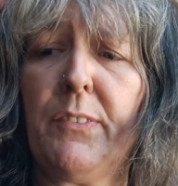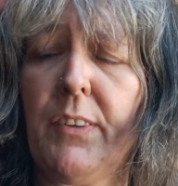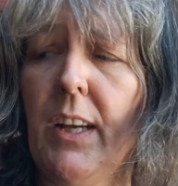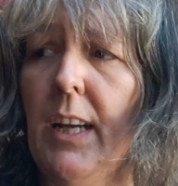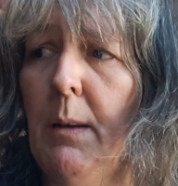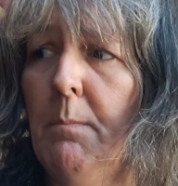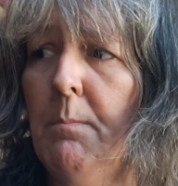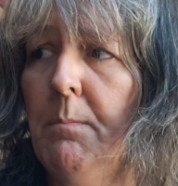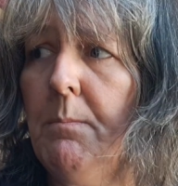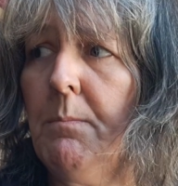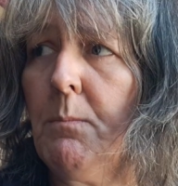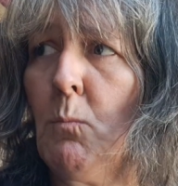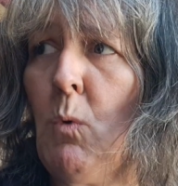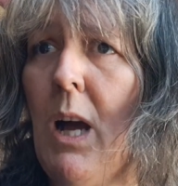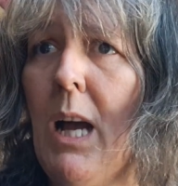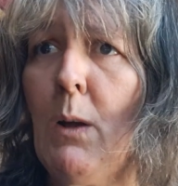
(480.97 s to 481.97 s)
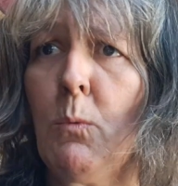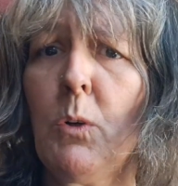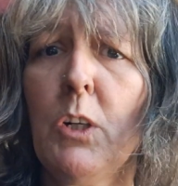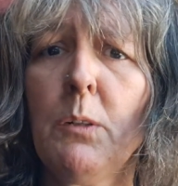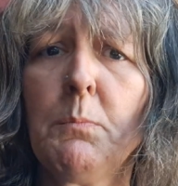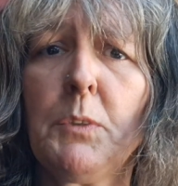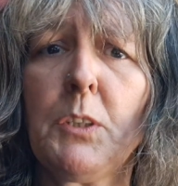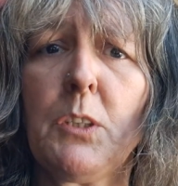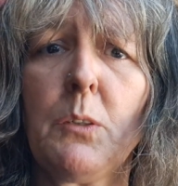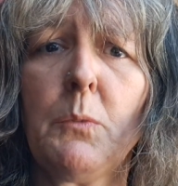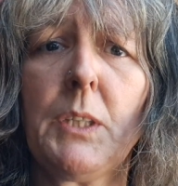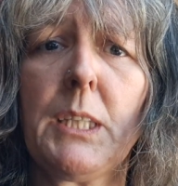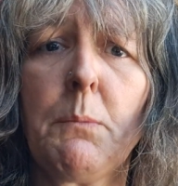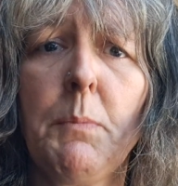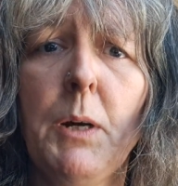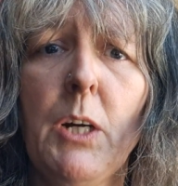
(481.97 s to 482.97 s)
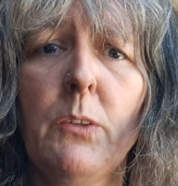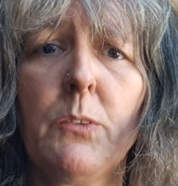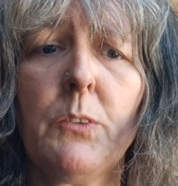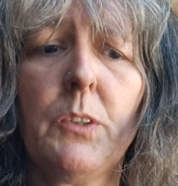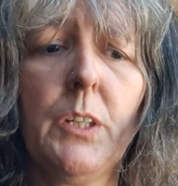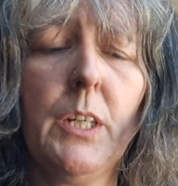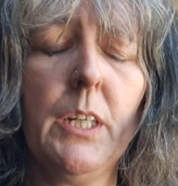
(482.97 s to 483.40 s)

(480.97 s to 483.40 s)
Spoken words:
of where we're up to with the boat.